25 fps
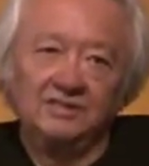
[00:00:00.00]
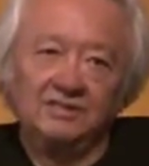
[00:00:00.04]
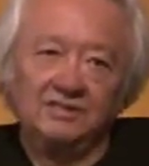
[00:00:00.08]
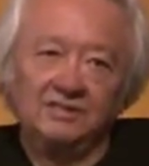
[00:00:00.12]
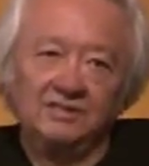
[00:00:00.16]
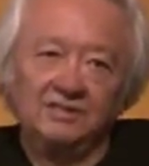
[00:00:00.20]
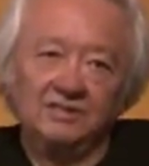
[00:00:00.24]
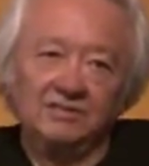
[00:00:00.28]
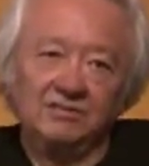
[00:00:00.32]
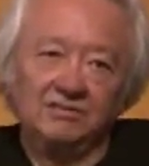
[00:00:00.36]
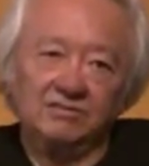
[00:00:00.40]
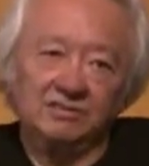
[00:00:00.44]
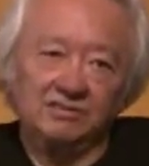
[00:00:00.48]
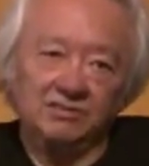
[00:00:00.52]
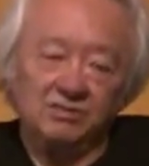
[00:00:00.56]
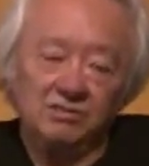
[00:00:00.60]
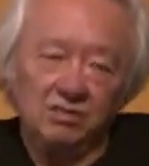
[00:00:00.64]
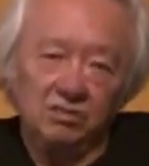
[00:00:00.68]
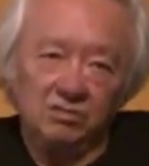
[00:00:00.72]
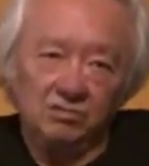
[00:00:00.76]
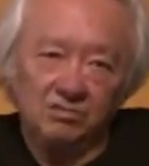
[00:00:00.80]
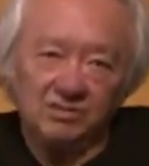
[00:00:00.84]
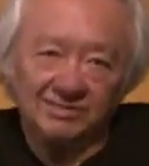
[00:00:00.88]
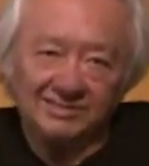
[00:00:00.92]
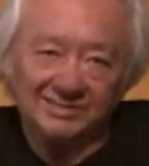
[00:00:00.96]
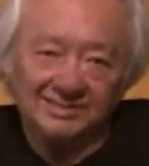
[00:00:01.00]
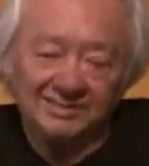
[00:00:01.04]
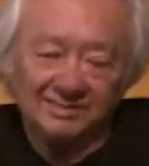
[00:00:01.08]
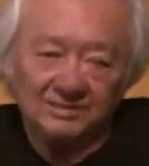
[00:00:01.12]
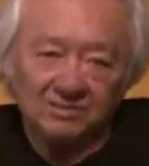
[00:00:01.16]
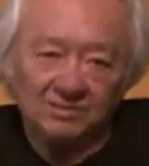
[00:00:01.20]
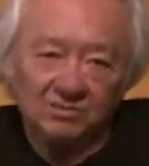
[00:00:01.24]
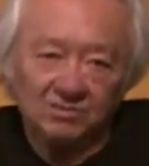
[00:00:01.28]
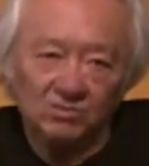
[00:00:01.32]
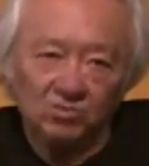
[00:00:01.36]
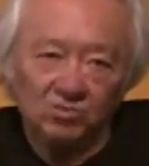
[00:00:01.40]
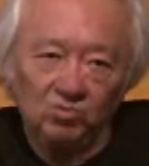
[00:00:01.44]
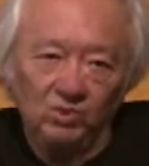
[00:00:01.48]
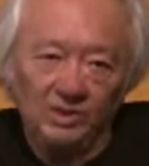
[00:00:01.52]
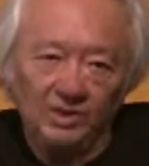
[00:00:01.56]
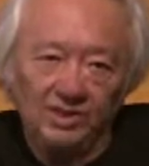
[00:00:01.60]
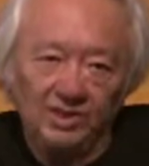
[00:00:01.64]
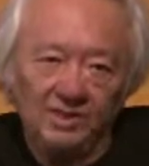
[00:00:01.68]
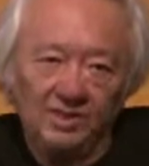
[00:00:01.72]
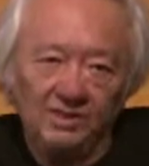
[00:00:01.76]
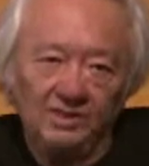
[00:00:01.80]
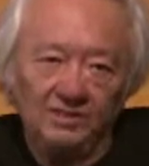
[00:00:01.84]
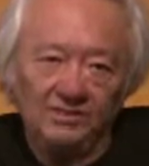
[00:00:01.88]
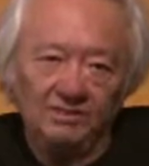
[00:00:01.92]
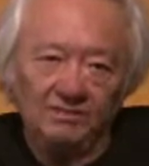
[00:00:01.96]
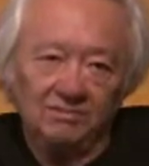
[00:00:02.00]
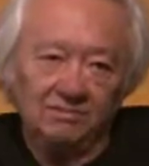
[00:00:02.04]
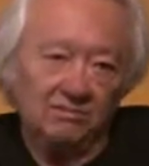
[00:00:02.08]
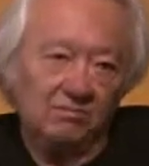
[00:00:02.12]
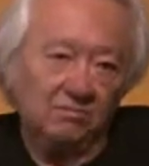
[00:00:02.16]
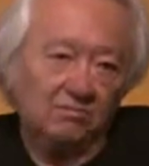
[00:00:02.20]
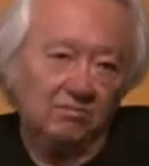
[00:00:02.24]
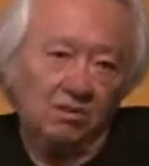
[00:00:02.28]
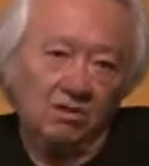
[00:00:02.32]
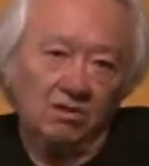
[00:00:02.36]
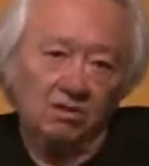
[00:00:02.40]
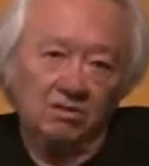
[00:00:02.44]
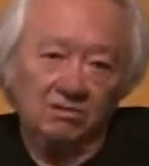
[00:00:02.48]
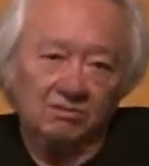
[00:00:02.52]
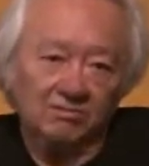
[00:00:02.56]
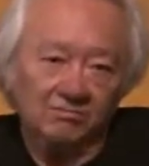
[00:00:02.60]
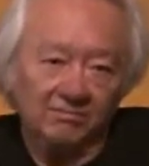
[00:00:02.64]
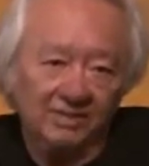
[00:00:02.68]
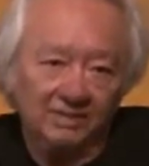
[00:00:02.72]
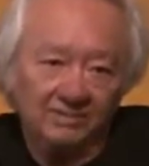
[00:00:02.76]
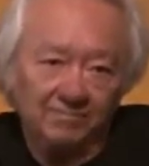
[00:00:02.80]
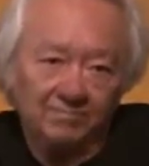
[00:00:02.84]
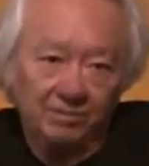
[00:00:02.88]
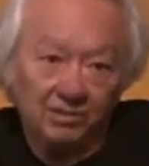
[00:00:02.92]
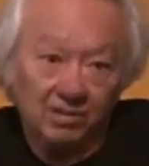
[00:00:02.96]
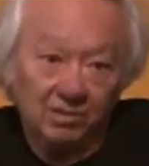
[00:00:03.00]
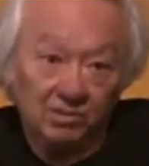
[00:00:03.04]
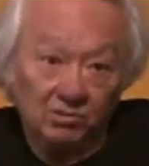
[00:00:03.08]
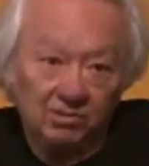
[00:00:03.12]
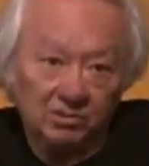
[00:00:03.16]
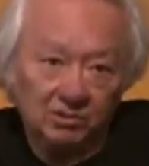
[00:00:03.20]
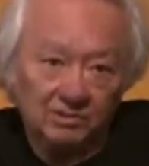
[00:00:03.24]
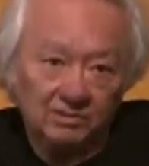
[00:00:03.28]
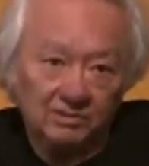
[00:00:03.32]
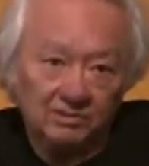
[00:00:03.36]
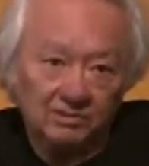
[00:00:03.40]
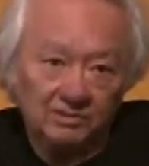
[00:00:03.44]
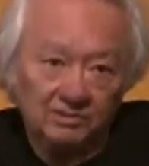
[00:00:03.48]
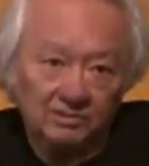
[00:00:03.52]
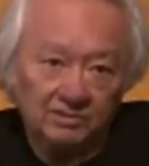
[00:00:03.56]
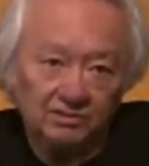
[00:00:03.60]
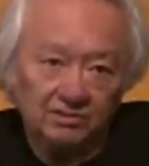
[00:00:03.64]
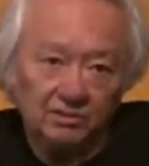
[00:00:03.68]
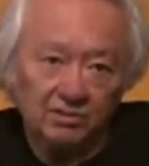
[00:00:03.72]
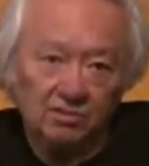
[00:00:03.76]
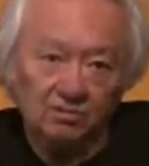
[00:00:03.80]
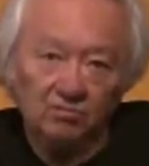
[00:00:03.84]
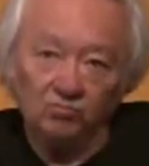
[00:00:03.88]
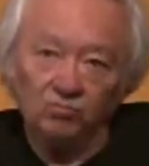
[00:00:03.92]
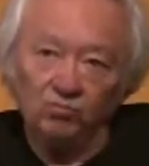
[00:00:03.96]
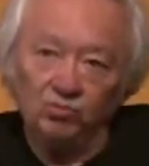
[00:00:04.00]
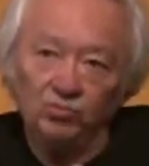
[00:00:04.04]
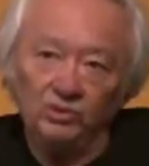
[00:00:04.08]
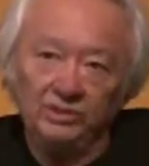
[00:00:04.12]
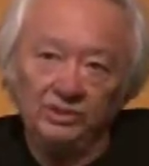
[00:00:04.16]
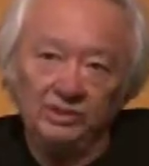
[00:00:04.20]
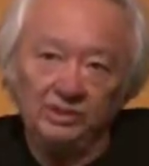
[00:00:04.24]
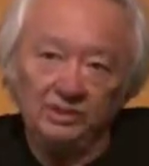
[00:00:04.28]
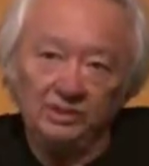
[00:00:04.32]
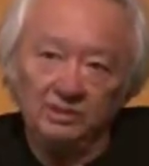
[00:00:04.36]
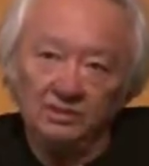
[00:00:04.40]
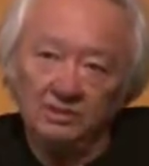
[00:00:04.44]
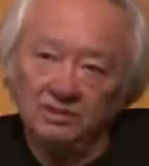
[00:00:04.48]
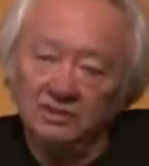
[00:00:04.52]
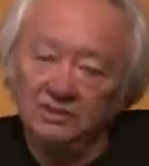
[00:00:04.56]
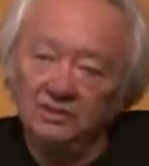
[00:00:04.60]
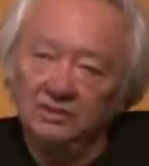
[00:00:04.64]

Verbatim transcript: that there's no single way, or all great poets. You don't read